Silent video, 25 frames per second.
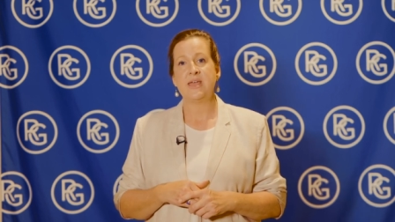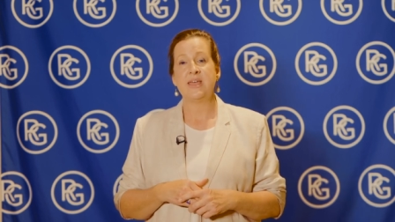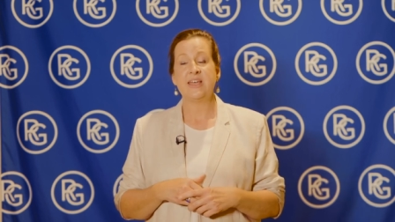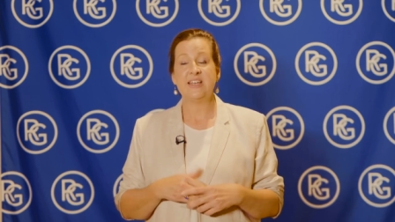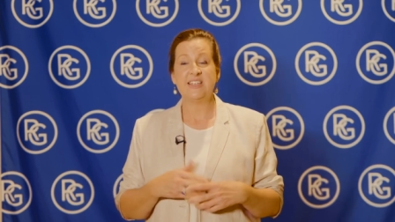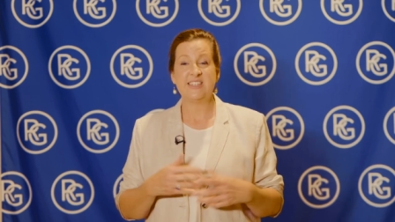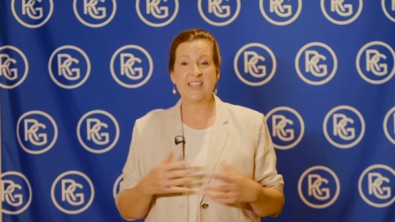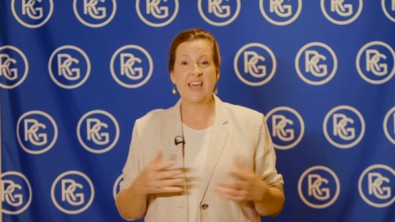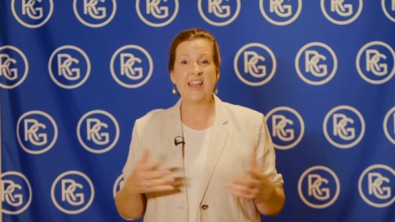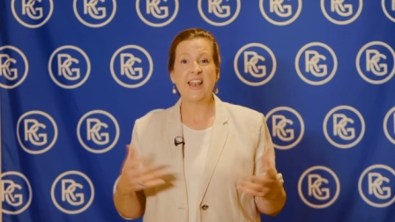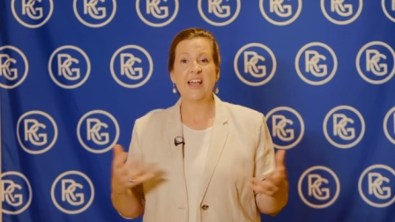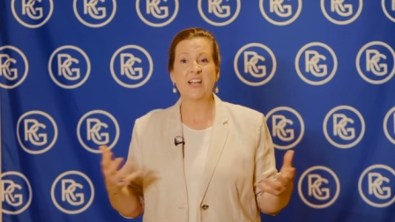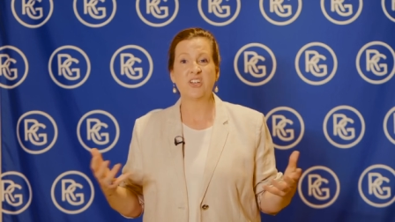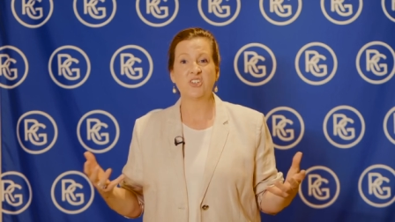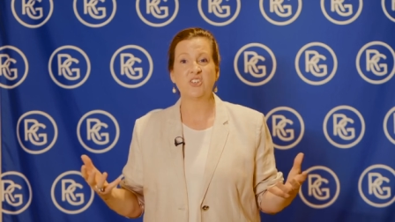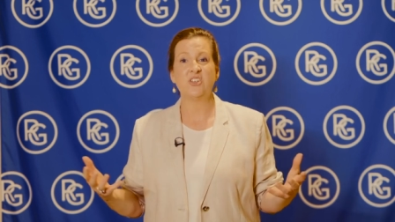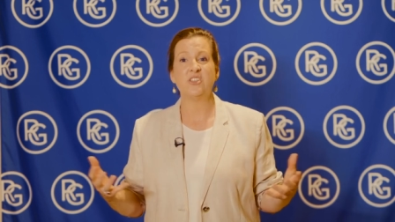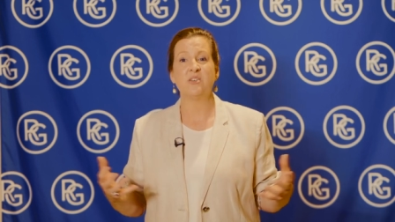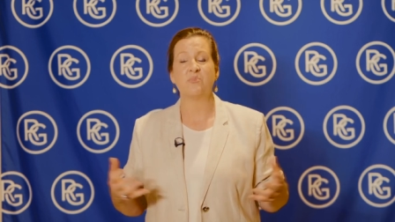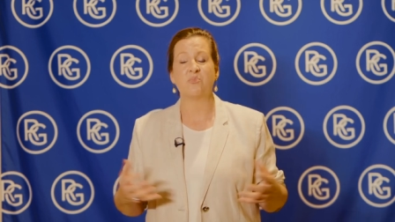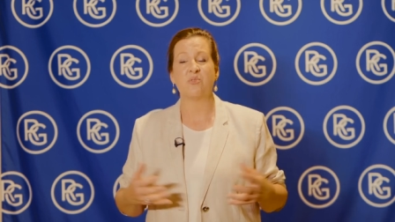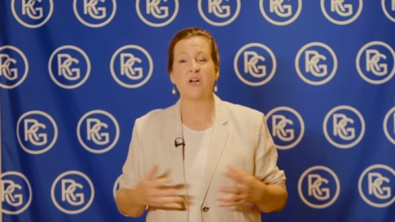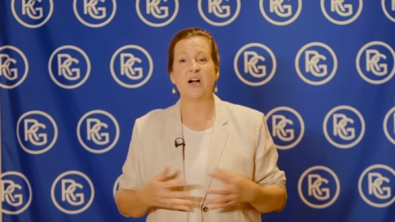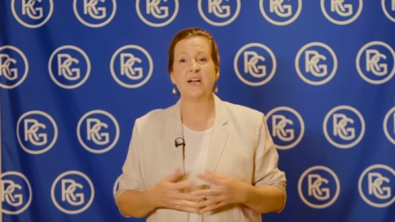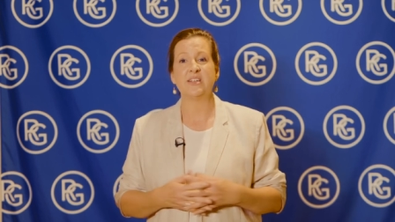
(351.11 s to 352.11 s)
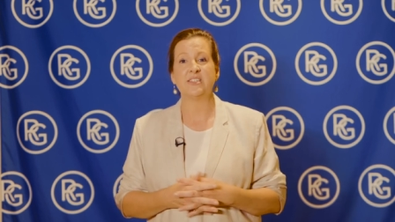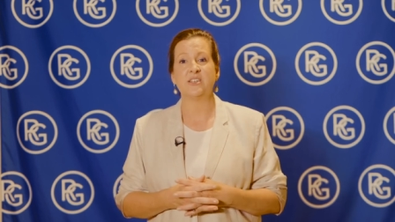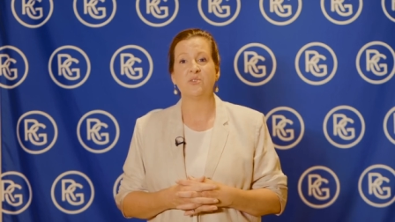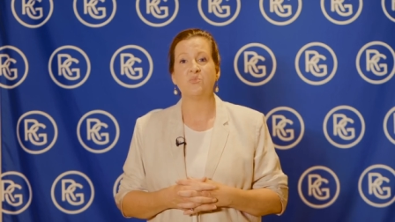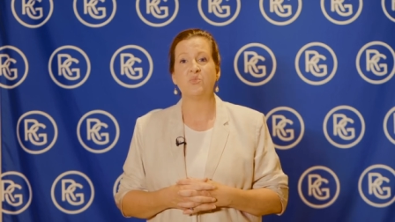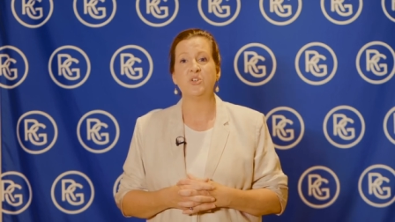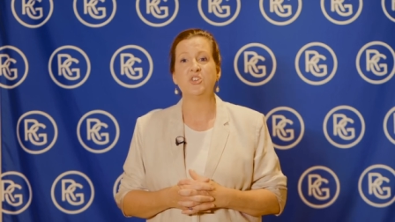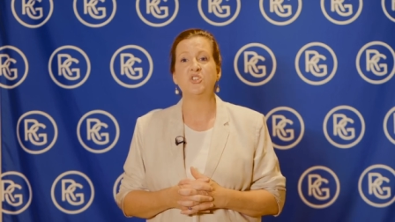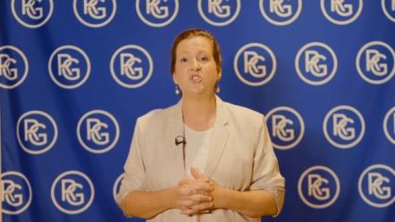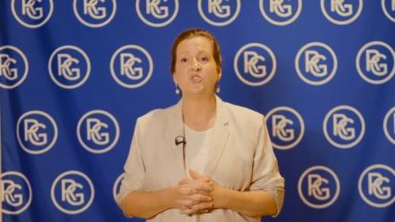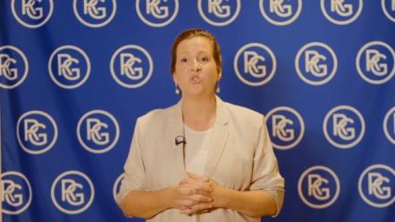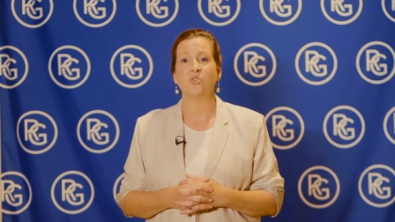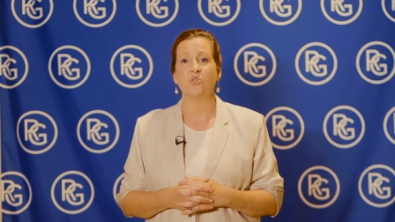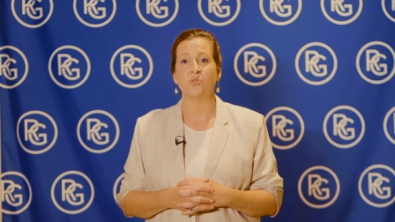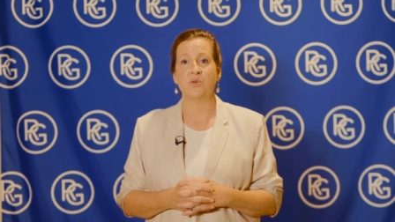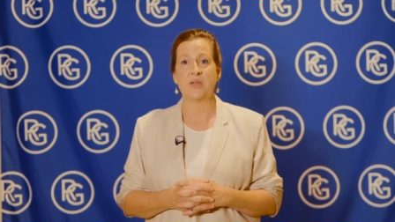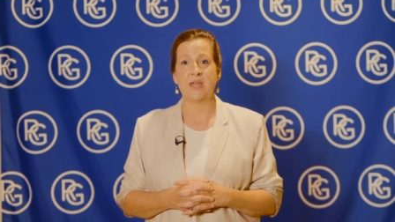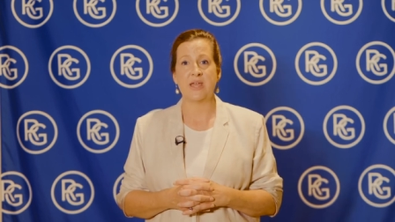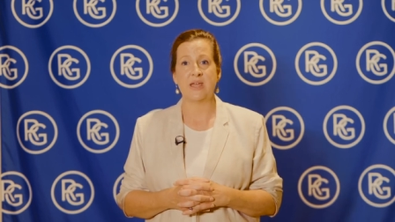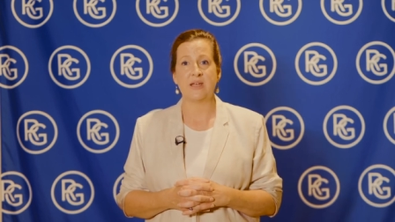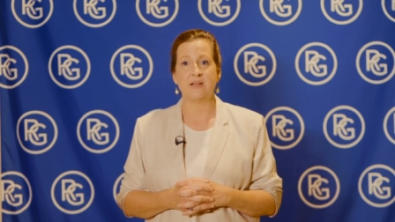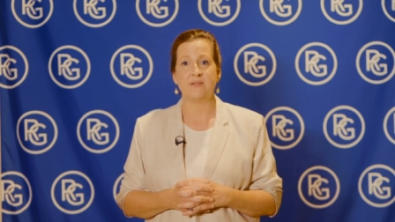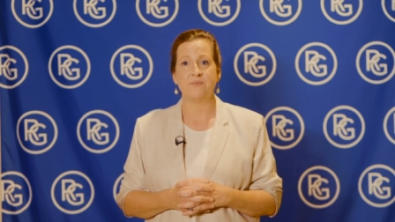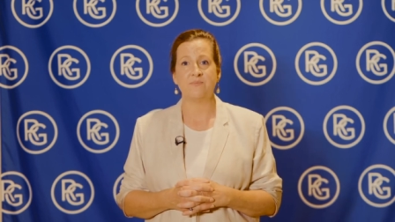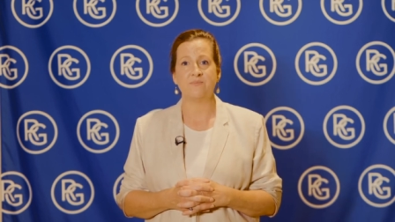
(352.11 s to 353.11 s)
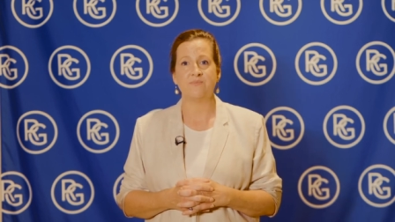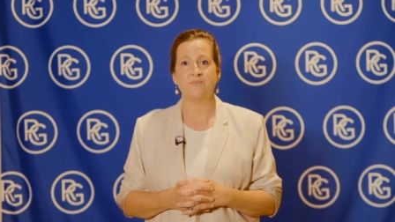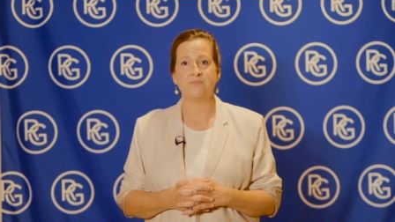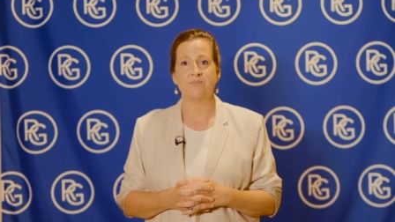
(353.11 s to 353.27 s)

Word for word: is that actually the price at which you're looking?